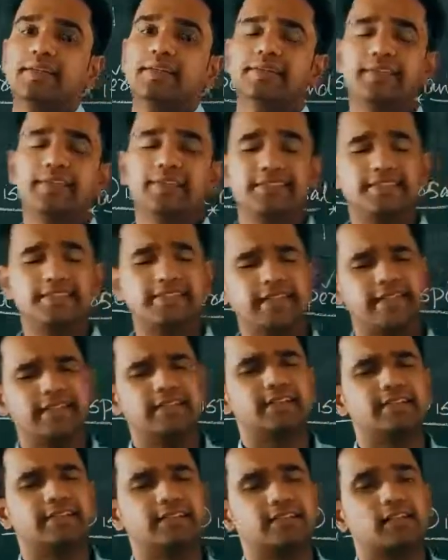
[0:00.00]
the
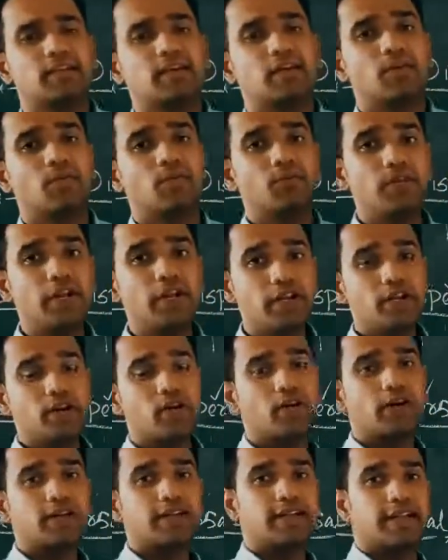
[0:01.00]
seeds will
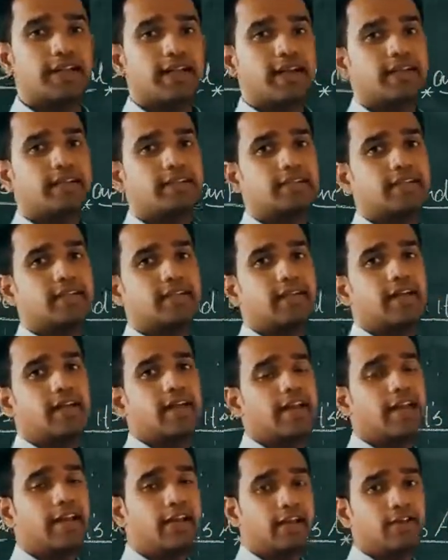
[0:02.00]
not
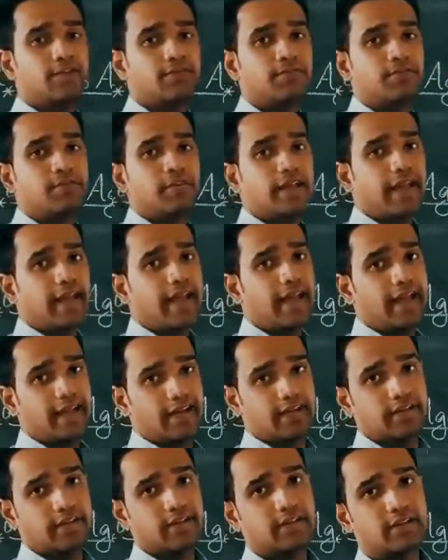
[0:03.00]
get enough
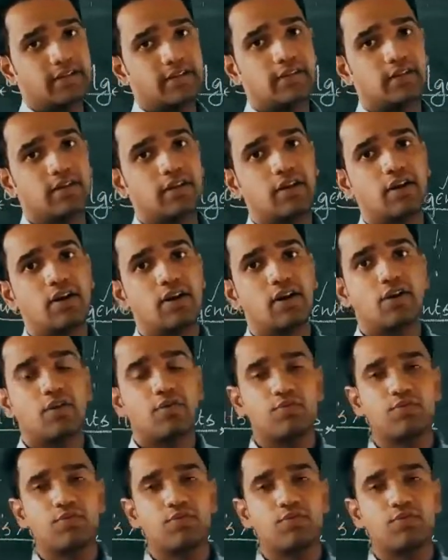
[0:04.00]
air,